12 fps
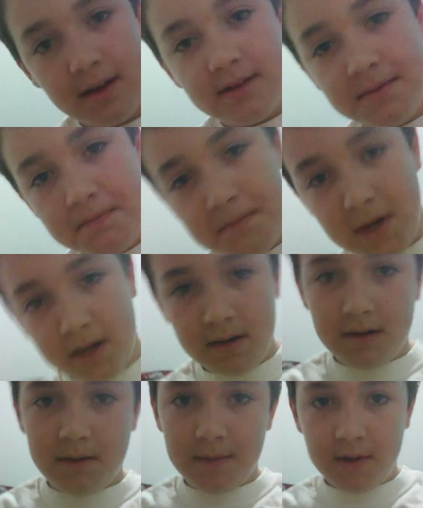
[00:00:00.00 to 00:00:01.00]
it's meant
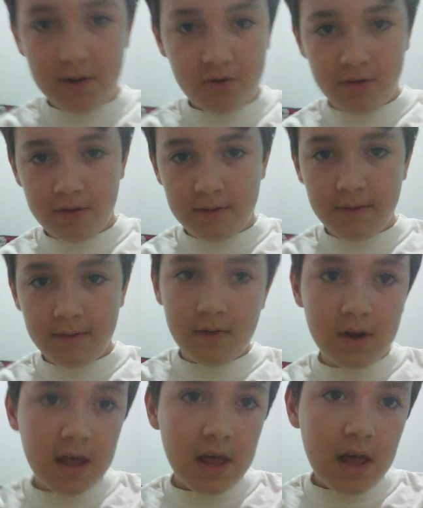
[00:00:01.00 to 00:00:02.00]
to be enjoyed for.
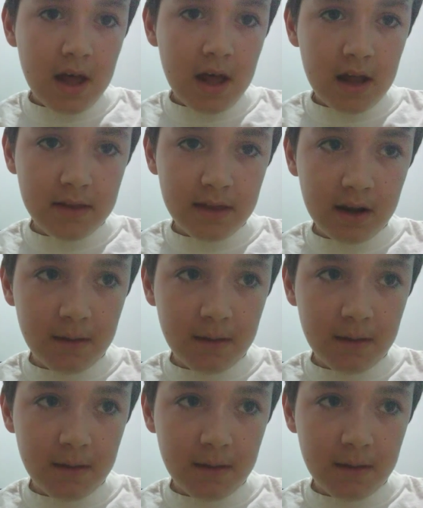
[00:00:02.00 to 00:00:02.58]
And then,